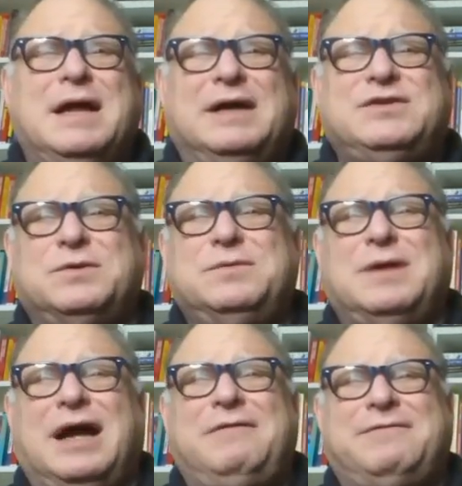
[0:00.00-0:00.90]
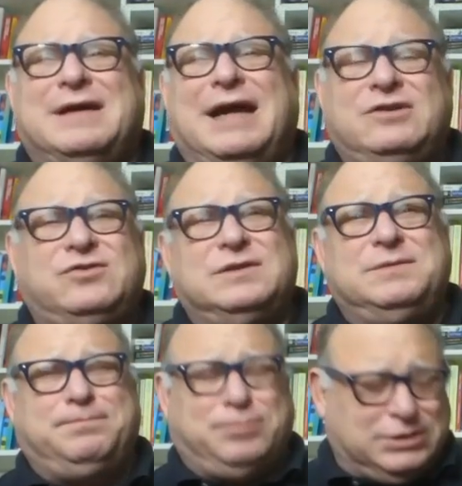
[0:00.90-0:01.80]
So I've
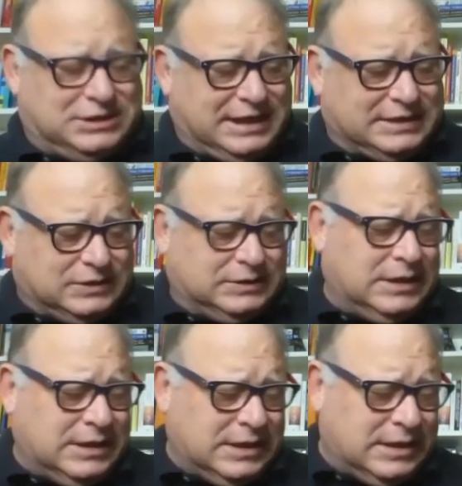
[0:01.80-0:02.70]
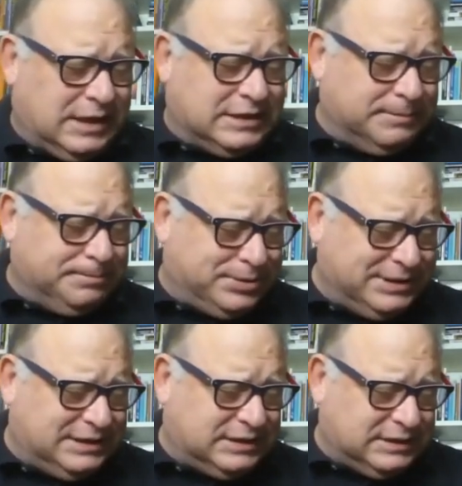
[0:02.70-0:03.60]
actually put together a
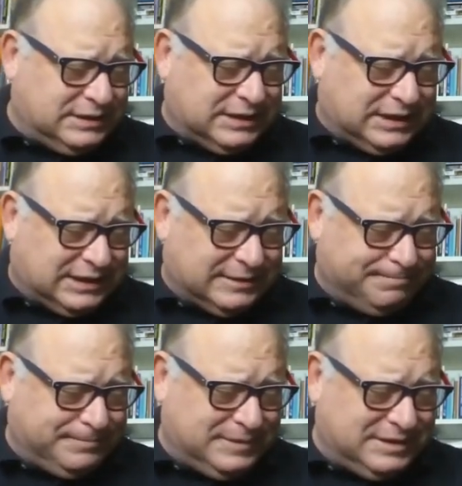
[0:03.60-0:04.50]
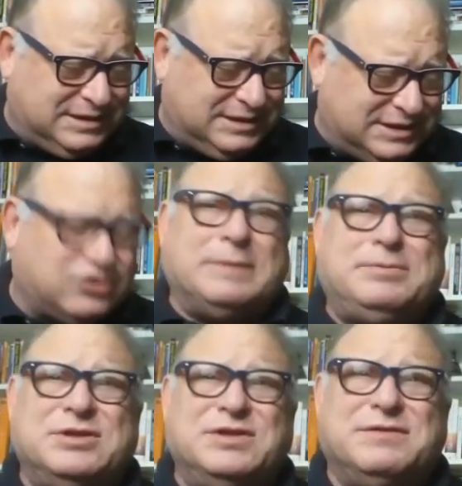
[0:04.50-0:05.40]
complete
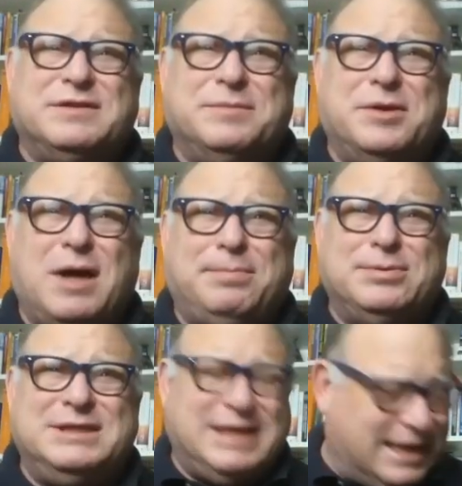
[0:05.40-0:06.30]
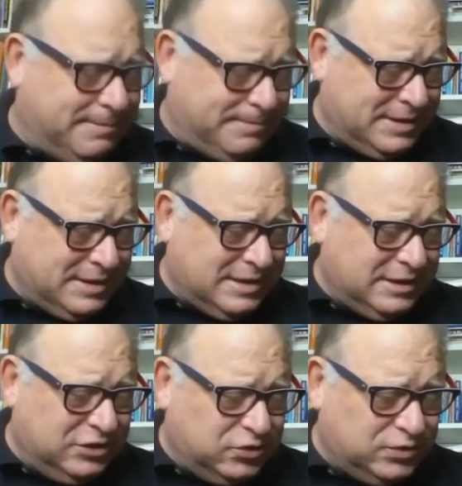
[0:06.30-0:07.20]
descriptions of the Monopoly game
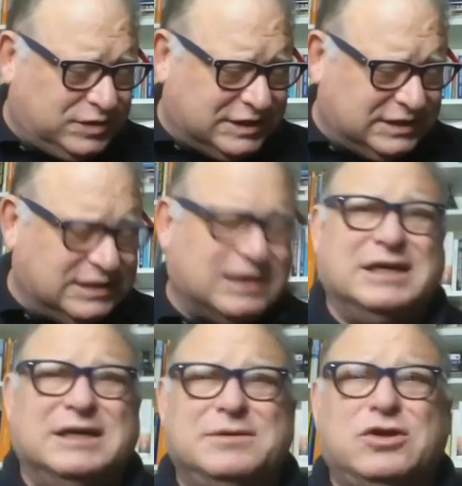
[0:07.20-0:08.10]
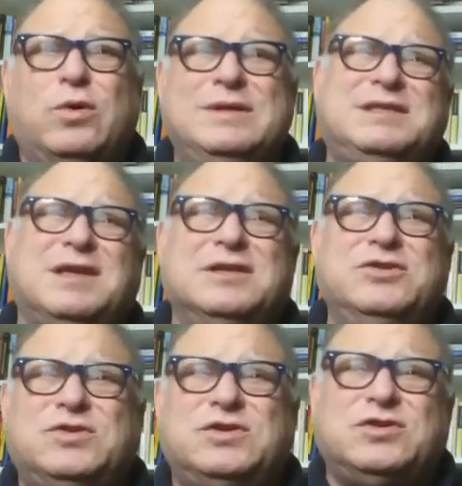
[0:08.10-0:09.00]
using Cohen-style
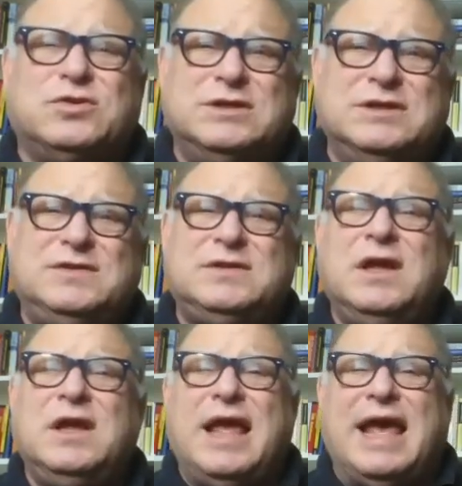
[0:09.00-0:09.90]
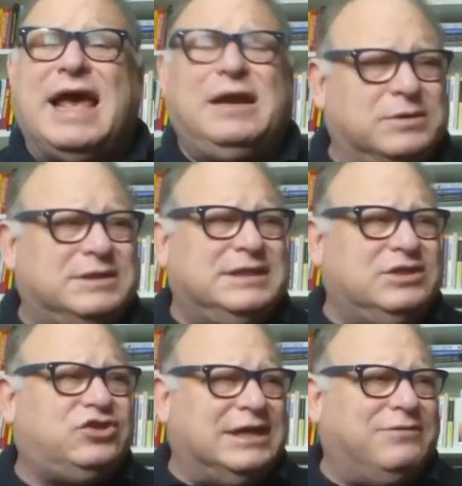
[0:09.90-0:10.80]
user stories and with
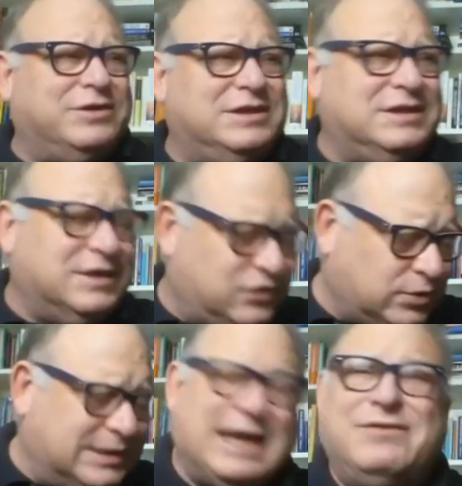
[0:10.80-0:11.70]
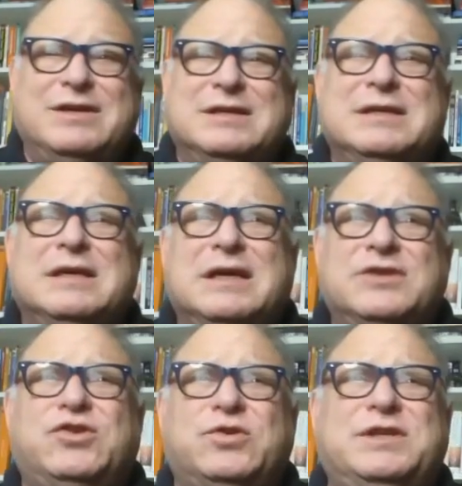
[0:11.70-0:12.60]
each and every story having
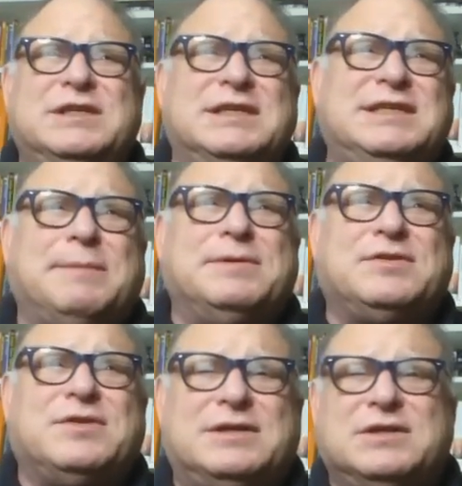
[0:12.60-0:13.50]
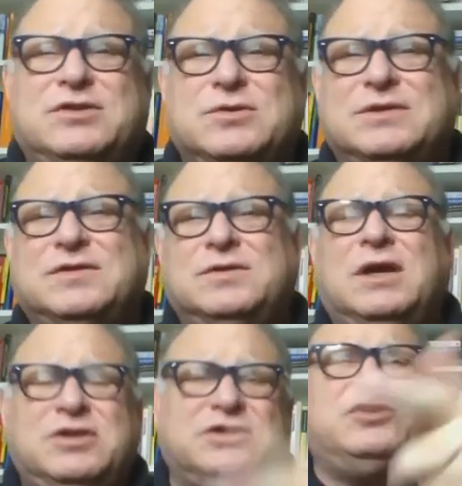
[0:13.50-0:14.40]
associated acceptance criteria to it. So just